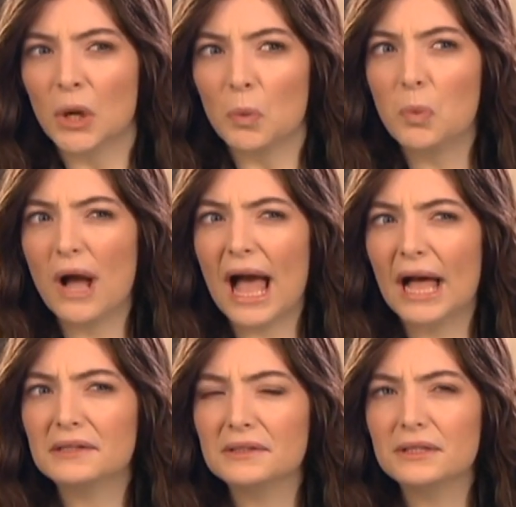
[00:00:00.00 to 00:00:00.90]

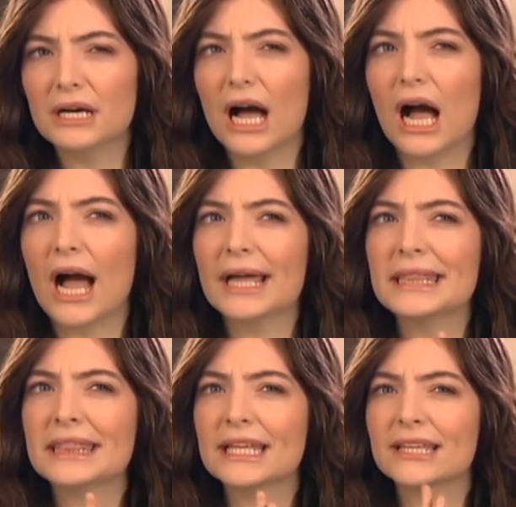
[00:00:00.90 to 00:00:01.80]
Well, I
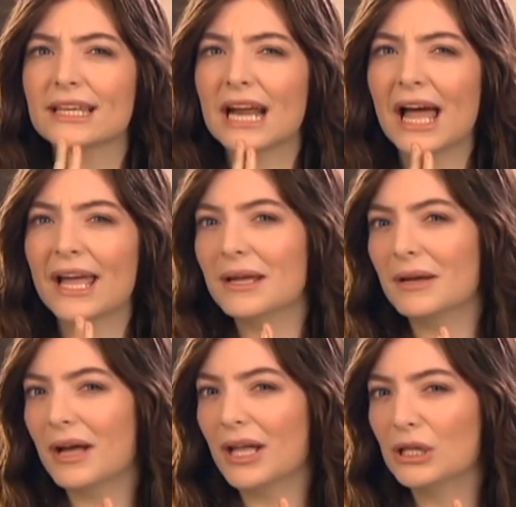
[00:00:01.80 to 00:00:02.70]
think that I
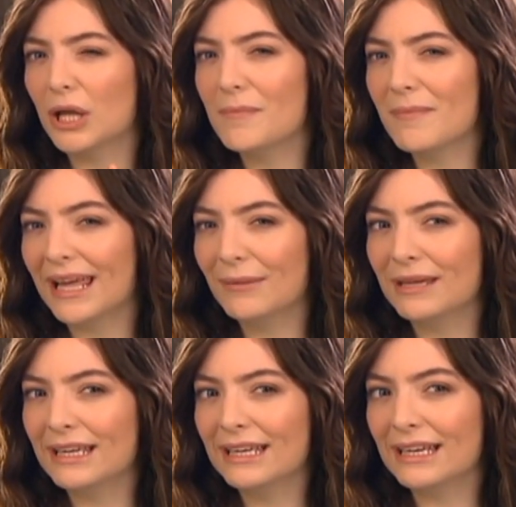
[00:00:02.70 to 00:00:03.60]

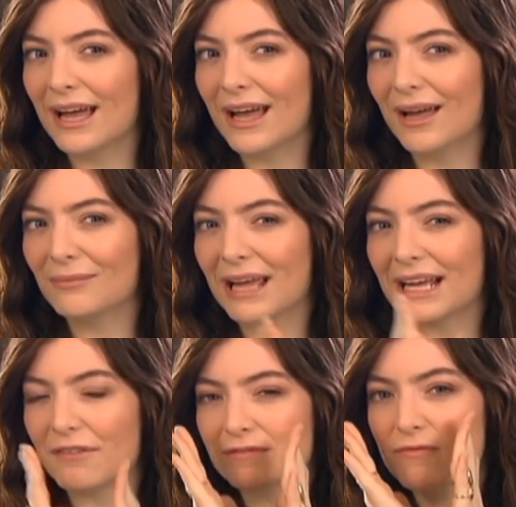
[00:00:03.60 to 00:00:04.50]
maybe am
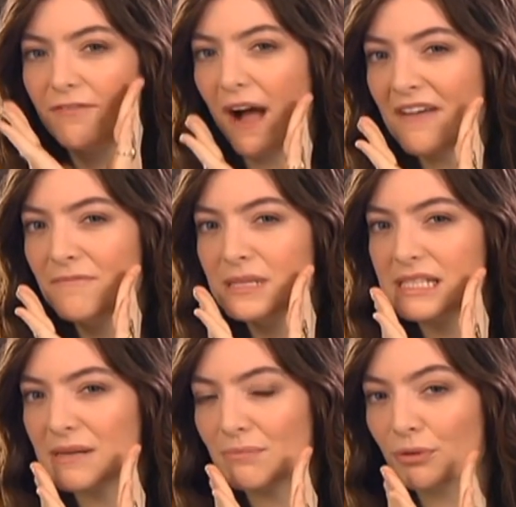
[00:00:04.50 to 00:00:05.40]
like
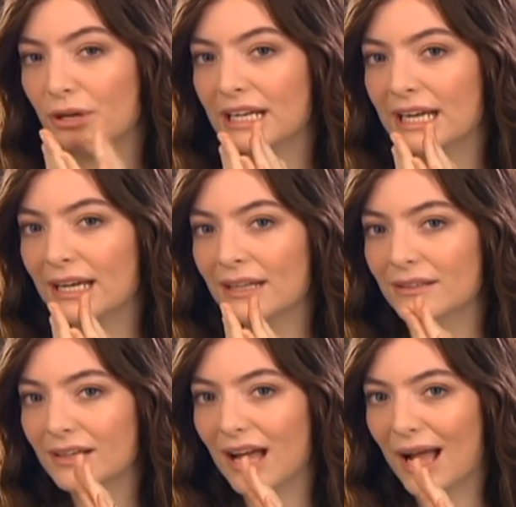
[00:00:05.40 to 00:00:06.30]
5% prettier,
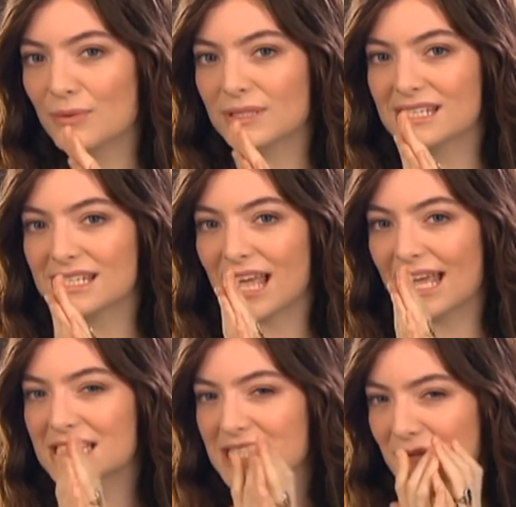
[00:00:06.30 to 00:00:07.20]
I
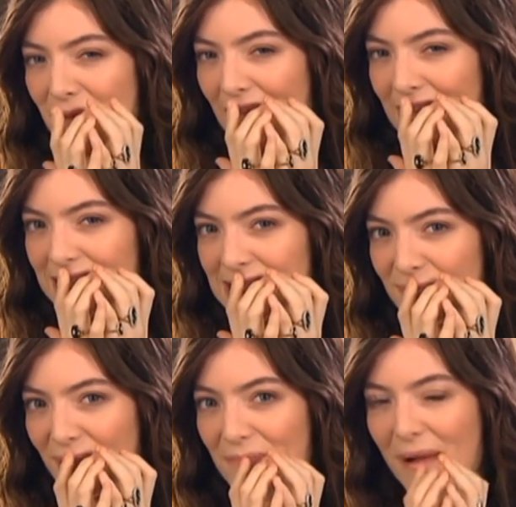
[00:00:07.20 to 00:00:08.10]
would estimate,
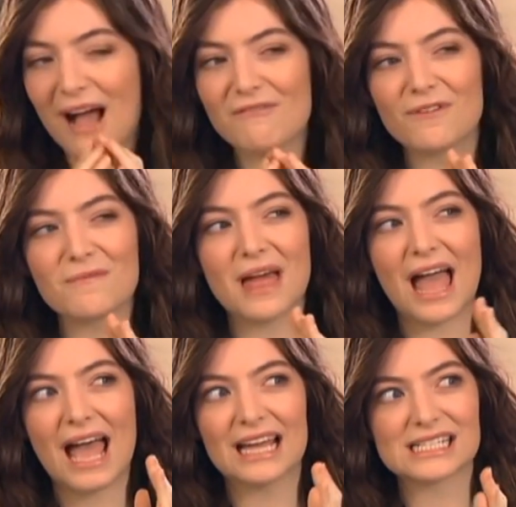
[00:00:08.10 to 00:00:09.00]
but apart from
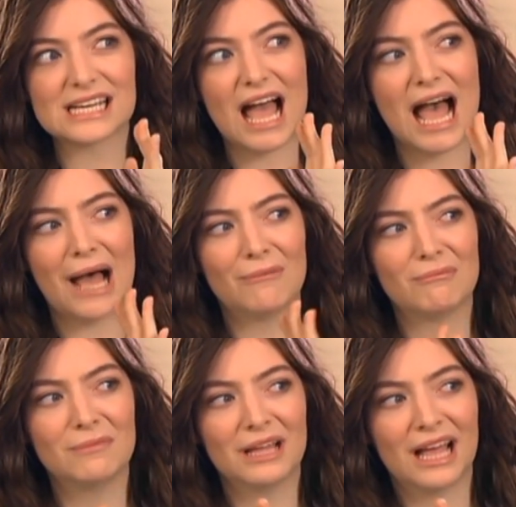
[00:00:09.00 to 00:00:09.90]
that,
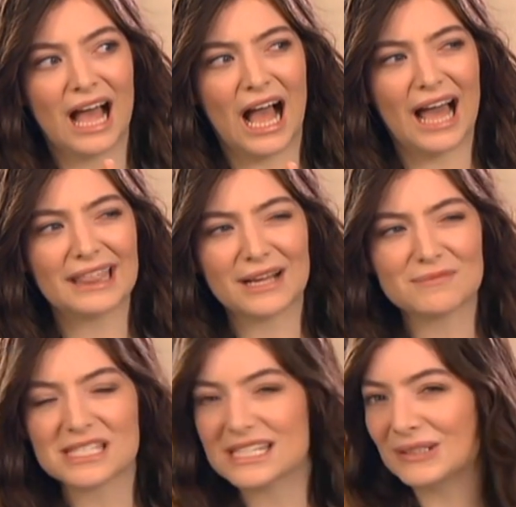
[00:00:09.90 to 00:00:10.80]
I think I'm
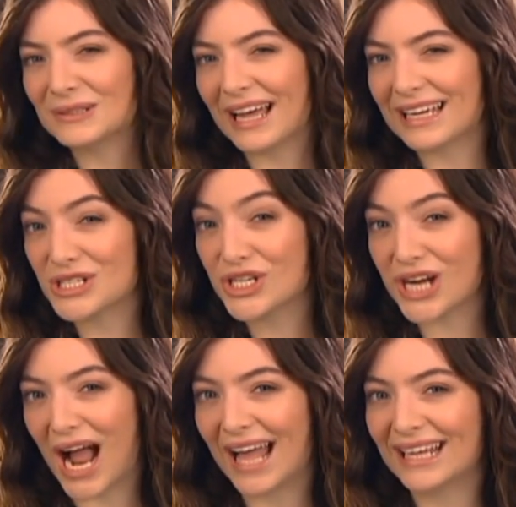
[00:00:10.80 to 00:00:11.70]
still like a
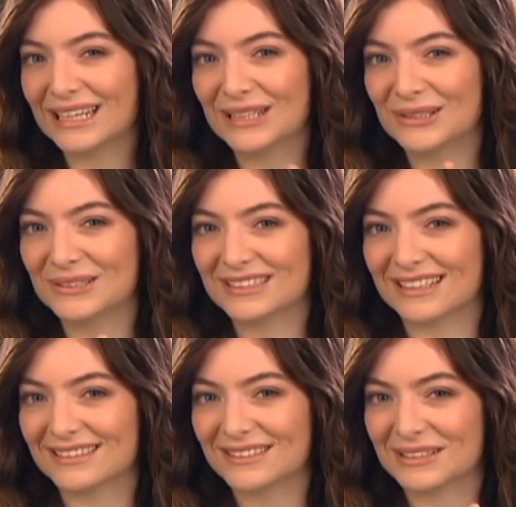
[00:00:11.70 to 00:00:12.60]
giant
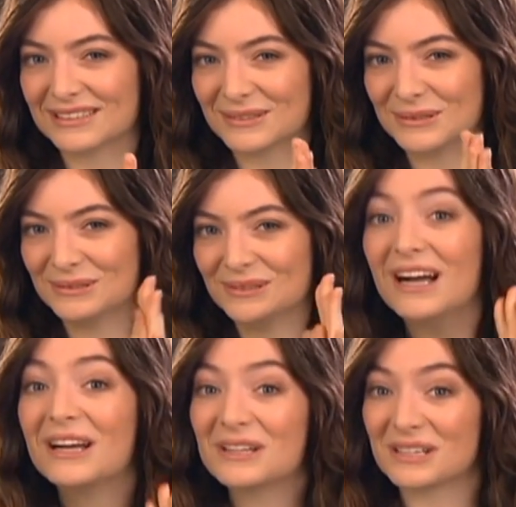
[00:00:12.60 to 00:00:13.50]
loser, so it's all
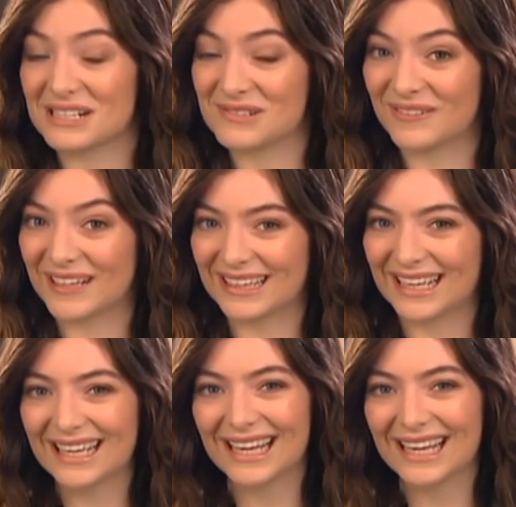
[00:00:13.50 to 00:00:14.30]
good, really.